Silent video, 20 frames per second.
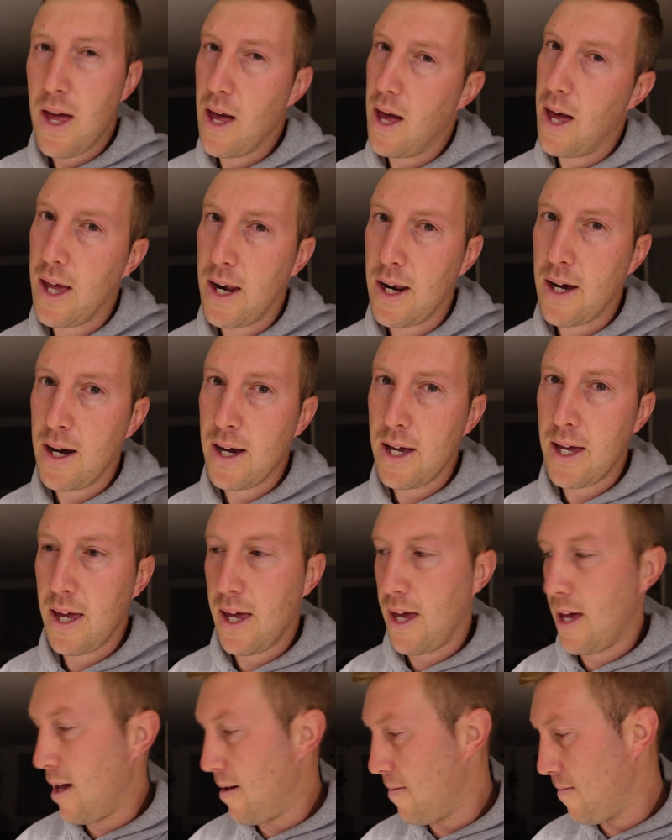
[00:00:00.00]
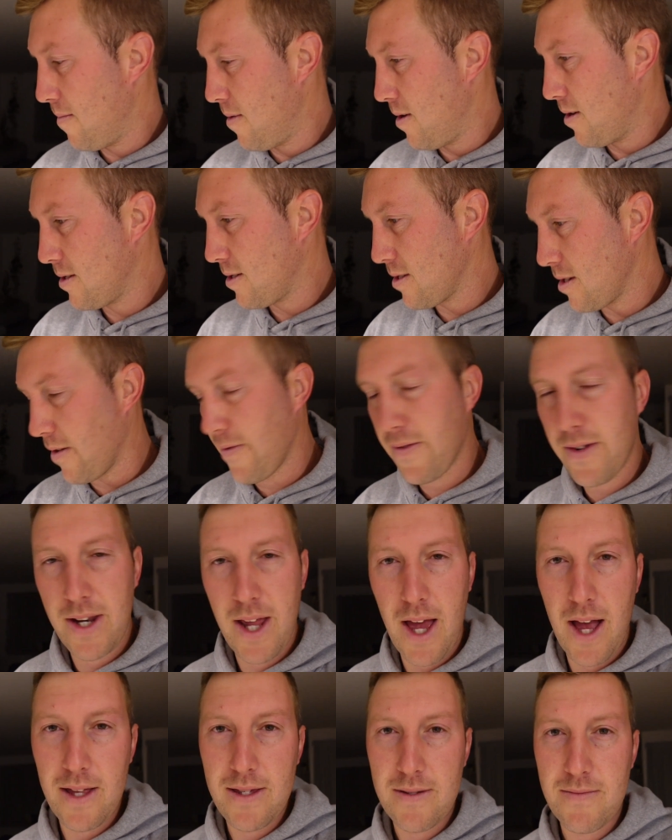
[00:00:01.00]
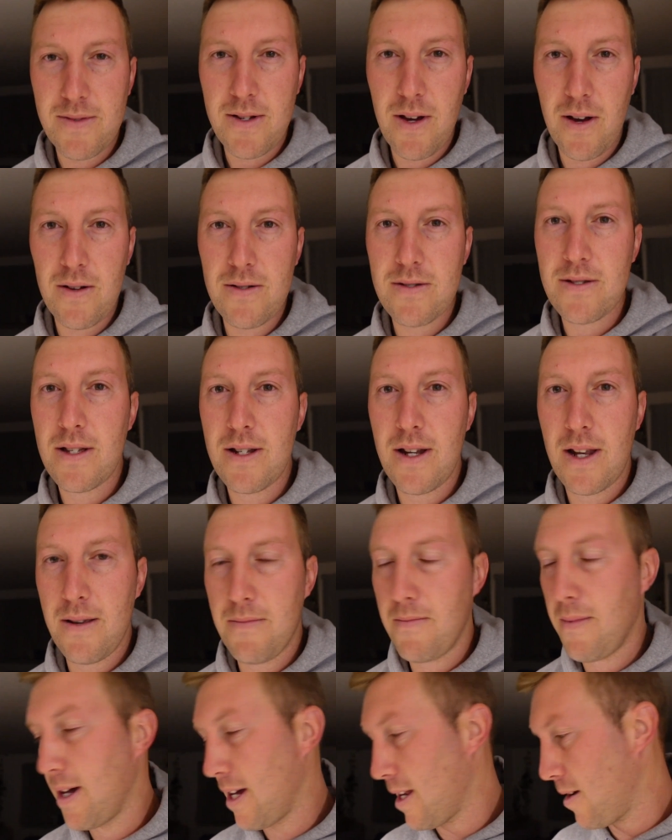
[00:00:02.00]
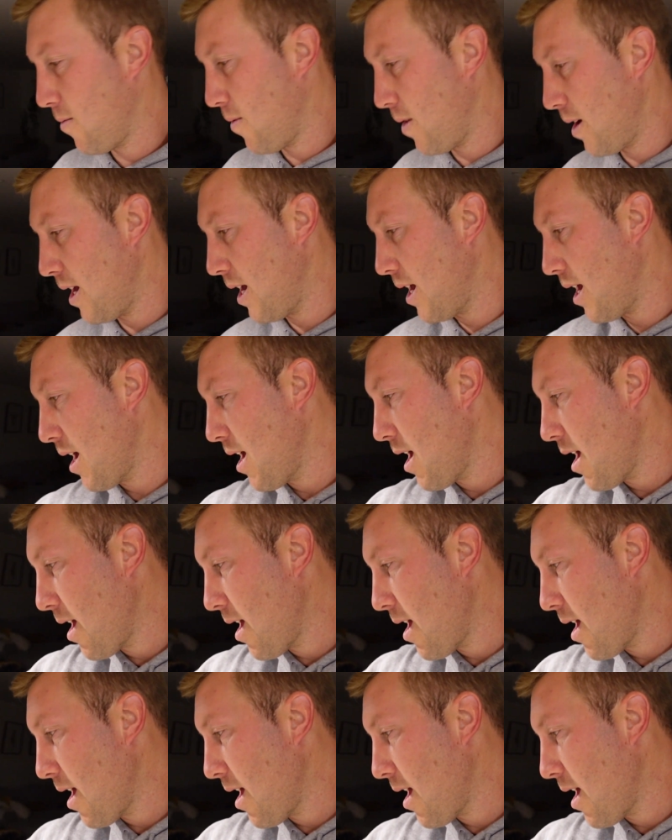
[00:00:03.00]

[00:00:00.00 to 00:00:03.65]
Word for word: and I am scoffing down some toast and making a wee